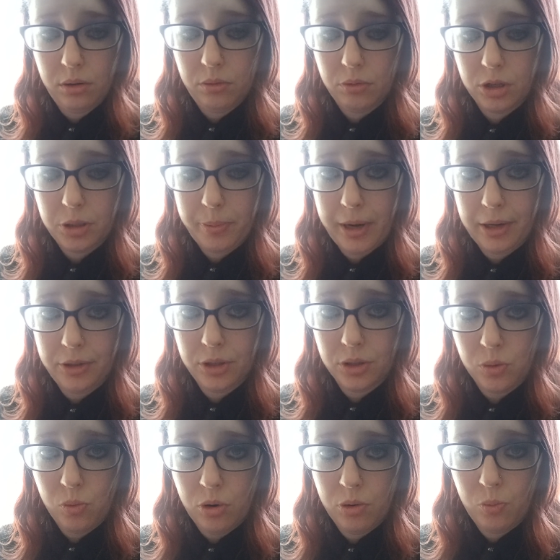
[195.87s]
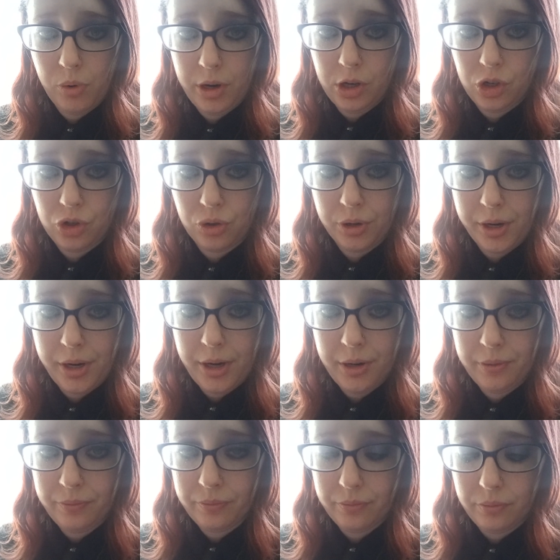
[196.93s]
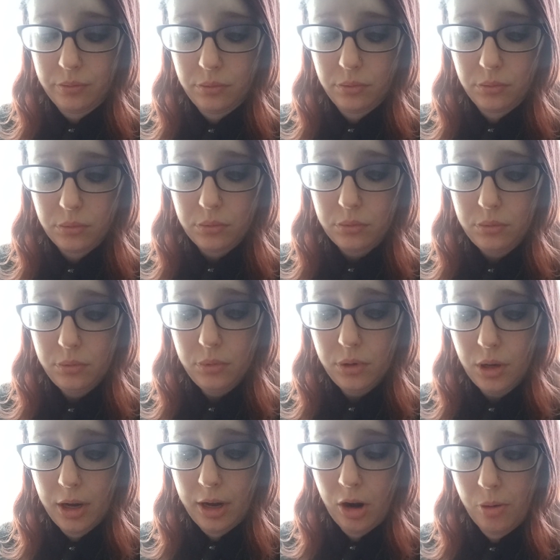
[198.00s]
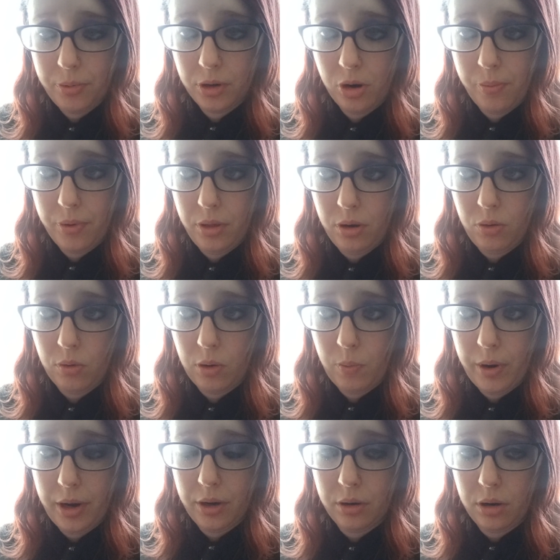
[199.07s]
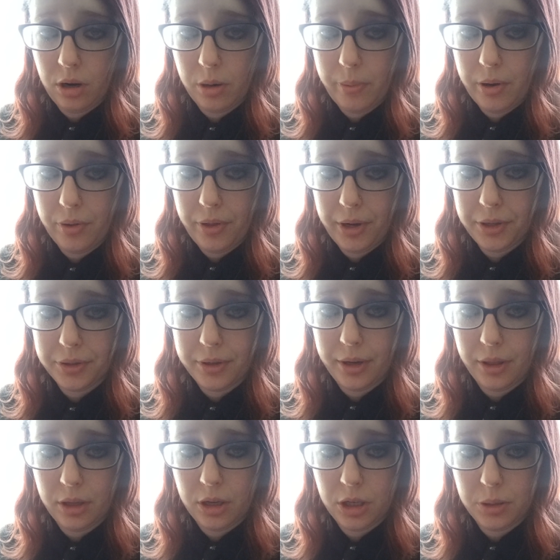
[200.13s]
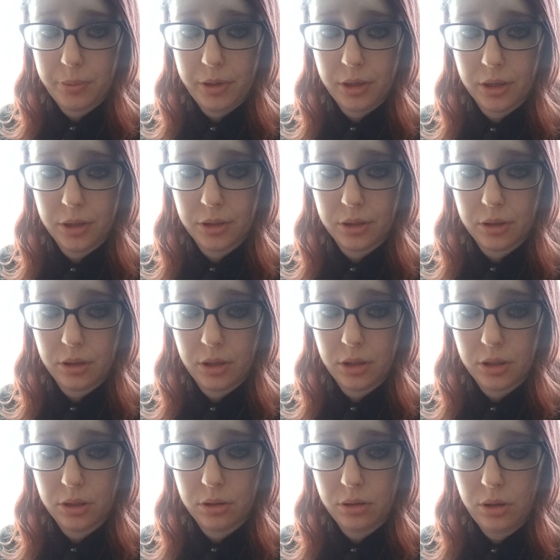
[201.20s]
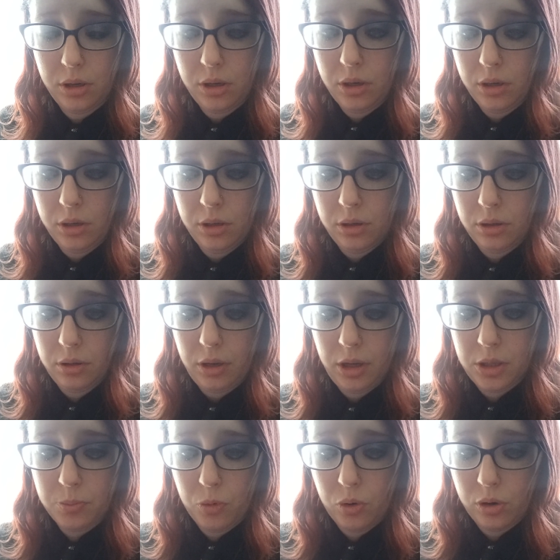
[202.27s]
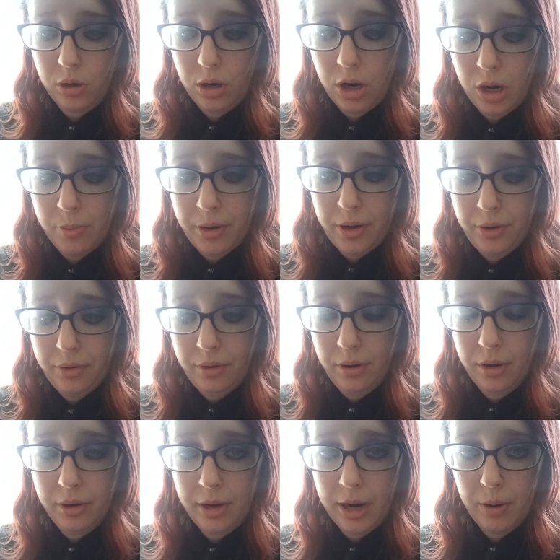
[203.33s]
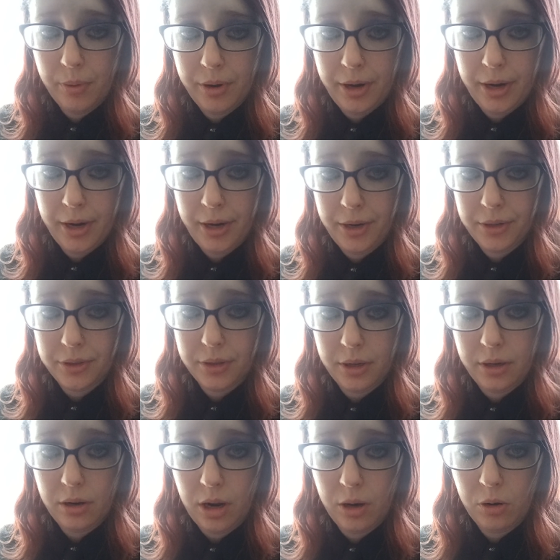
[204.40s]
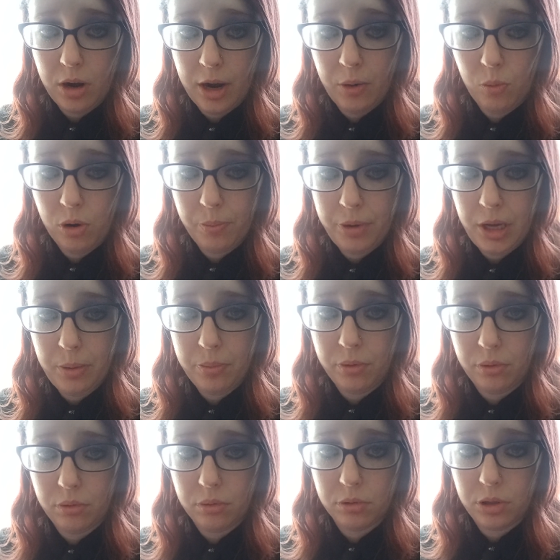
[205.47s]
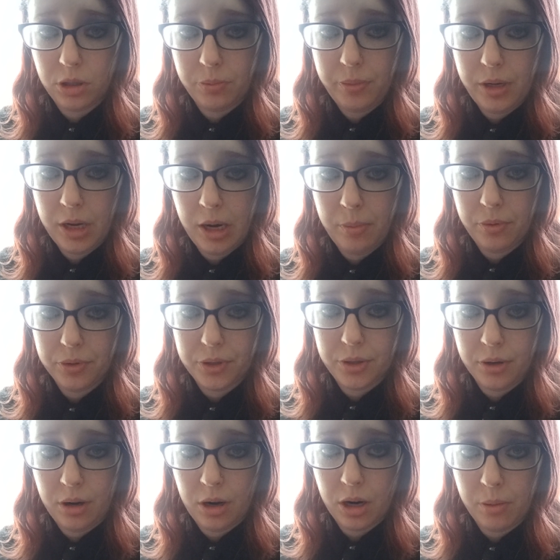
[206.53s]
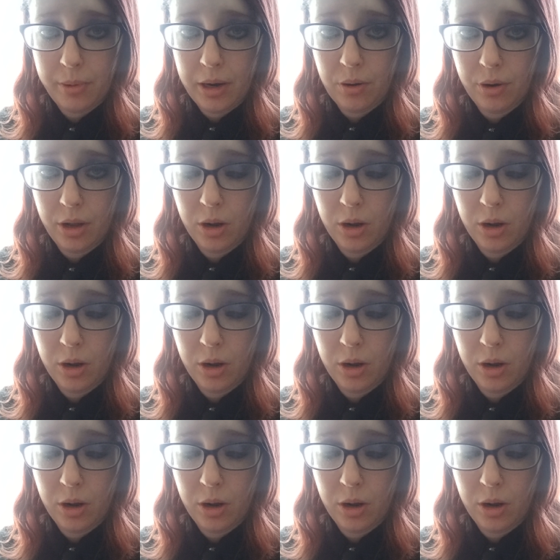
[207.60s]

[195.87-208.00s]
Respect is a one way street. I hope to open the doorway to talk about things like this because it's it's more common nowadays and I, I want people to be able to talk about it.